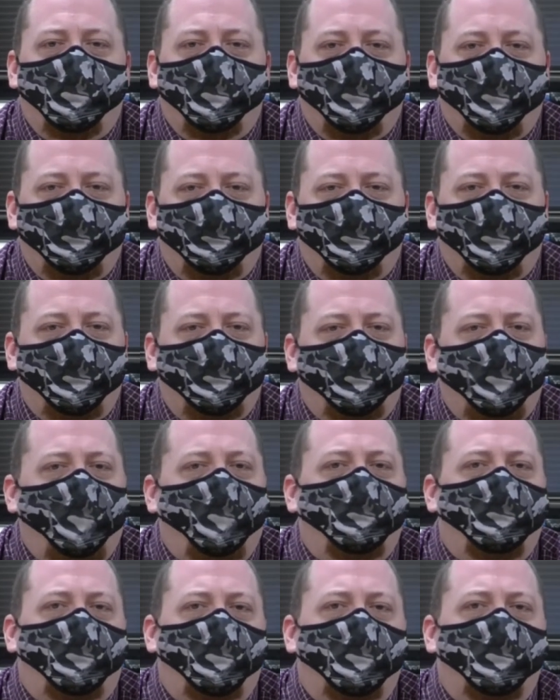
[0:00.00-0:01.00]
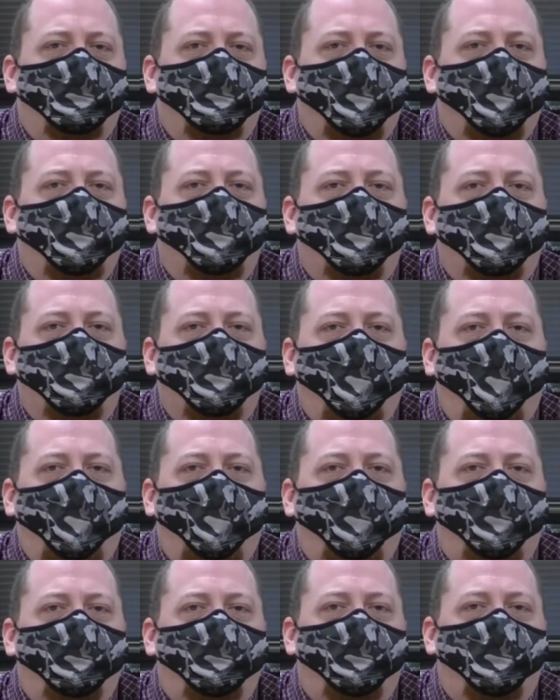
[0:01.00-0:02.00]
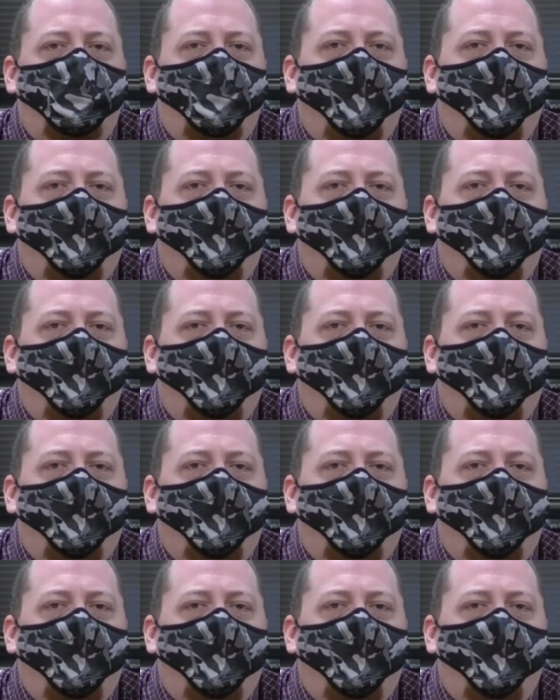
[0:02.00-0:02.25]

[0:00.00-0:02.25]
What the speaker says: when they sit down to a meal, have